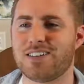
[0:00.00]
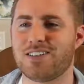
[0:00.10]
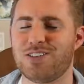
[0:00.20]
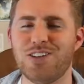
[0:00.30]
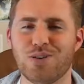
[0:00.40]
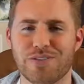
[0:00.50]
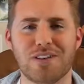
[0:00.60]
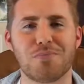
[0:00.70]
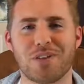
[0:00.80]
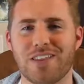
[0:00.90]
She knows how
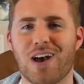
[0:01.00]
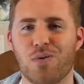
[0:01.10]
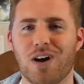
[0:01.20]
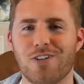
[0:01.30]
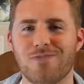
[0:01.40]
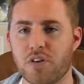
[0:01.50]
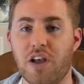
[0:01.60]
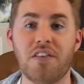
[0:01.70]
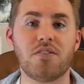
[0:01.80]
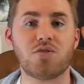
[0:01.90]
to play that well.
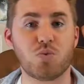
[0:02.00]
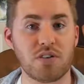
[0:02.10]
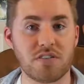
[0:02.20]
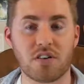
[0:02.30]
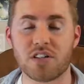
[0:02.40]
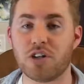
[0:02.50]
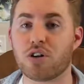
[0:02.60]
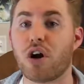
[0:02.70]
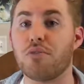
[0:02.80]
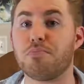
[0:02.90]
And then there's one song in here called